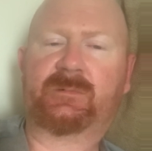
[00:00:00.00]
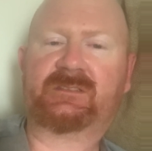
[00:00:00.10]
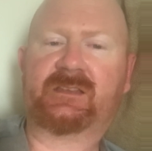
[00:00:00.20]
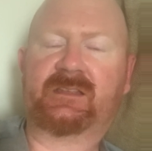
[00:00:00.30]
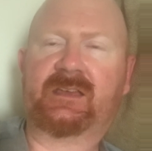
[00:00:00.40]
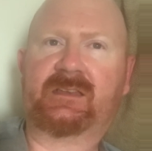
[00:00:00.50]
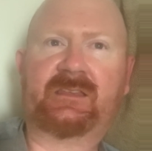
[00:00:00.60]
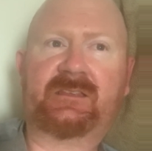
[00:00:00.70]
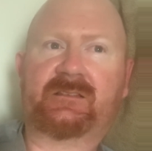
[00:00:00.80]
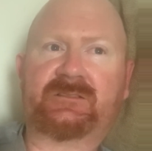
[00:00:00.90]
but then again,
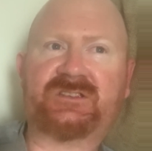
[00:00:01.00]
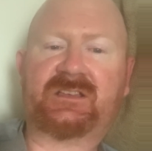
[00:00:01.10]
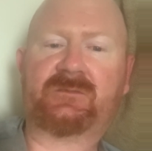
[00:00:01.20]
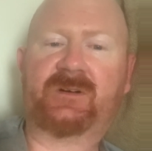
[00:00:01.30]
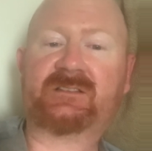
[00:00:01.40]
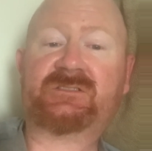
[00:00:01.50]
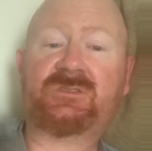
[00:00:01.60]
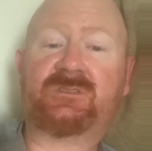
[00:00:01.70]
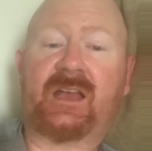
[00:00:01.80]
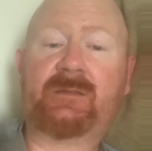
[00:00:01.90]
he Jacob
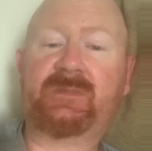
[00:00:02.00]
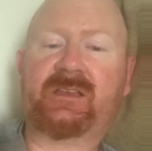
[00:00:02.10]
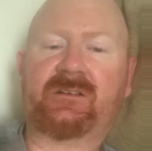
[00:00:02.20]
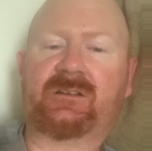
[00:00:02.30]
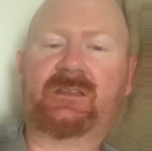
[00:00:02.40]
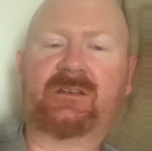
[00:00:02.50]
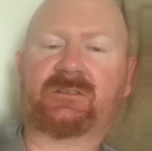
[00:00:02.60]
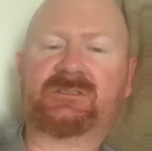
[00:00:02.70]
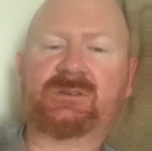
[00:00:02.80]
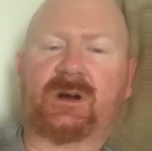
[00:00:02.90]
Fatu can be a good
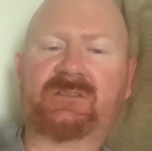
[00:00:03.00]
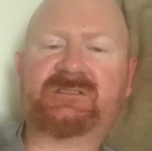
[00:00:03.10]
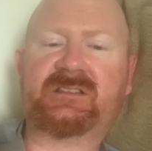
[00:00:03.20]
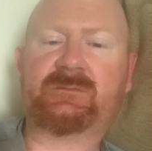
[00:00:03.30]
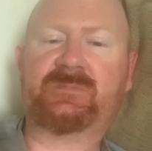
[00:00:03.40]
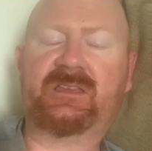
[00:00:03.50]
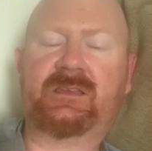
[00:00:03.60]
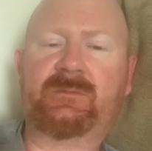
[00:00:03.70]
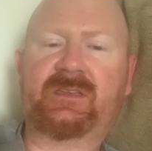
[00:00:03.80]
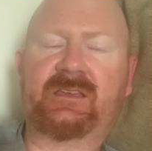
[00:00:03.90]
heel too. I've seen him
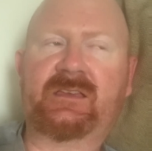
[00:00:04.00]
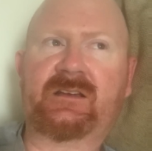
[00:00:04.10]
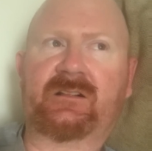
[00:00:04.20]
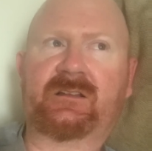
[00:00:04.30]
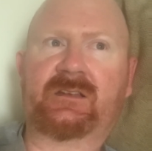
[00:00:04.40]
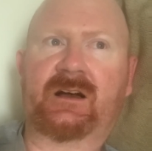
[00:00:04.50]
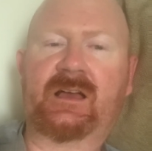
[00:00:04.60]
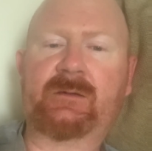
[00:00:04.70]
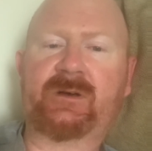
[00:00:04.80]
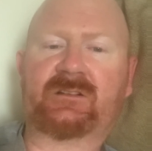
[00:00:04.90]
be be heel in uh,
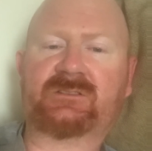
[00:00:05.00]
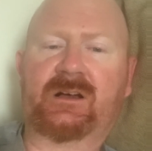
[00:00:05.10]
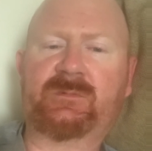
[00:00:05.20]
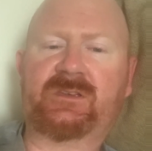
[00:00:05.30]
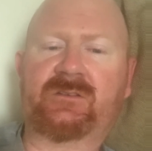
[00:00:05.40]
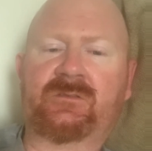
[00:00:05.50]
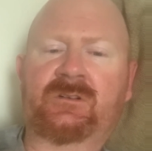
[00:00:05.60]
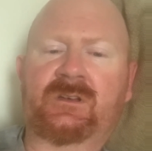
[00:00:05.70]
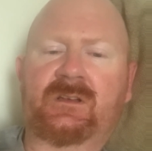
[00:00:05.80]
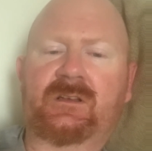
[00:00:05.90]
MLW,
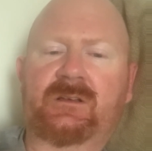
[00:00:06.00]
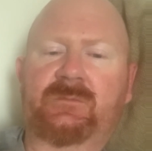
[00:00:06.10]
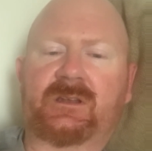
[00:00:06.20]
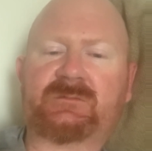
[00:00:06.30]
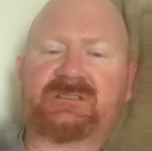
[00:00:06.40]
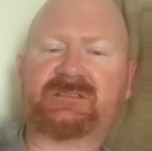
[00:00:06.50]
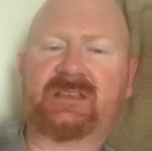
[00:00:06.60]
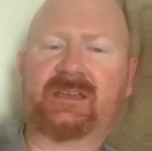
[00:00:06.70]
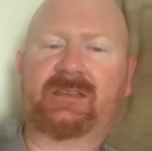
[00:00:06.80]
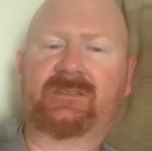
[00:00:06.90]
but I'm just
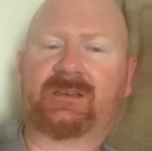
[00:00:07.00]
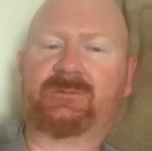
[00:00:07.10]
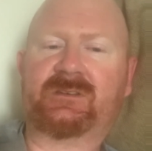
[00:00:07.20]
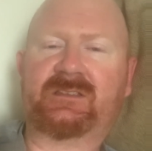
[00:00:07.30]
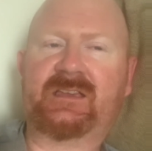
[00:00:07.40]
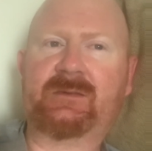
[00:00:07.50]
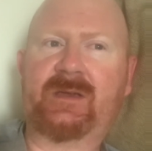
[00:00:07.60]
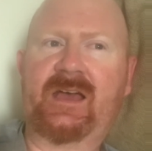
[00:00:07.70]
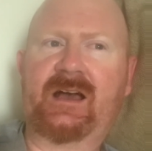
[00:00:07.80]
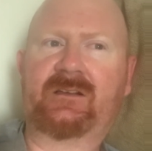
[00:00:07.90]
saying like when he came
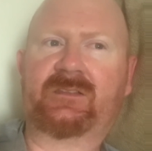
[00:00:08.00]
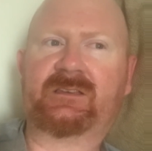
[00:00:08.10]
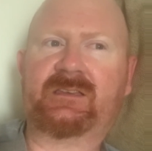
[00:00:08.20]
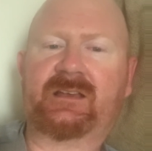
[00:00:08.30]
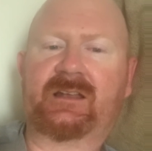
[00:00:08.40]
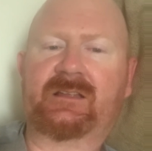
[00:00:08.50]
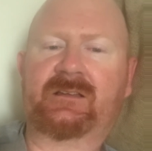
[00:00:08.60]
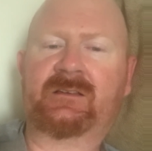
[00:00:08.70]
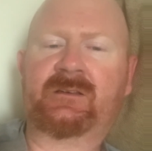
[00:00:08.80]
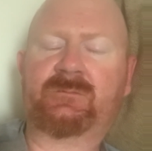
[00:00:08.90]
out, like he got
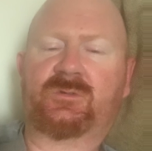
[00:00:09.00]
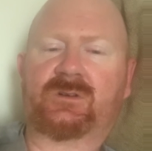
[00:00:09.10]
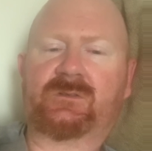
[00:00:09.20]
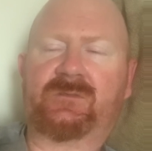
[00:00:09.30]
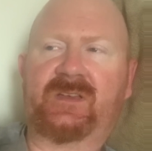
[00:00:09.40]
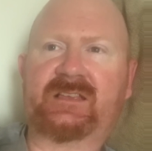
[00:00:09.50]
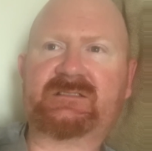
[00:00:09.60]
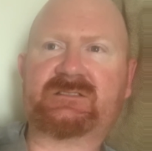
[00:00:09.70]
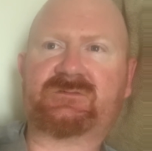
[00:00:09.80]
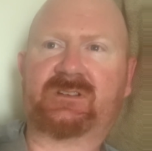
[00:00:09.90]
a more of a
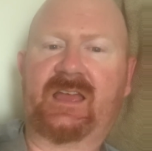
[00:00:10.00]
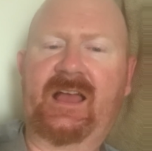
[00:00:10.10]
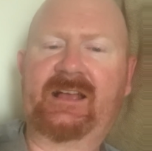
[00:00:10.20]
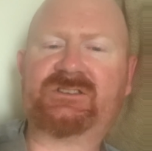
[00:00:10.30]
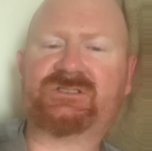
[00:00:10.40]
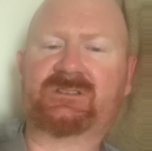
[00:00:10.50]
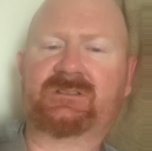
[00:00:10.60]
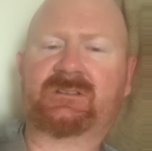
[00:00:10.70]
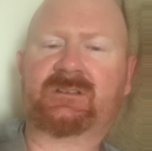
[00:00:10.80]
face's reaction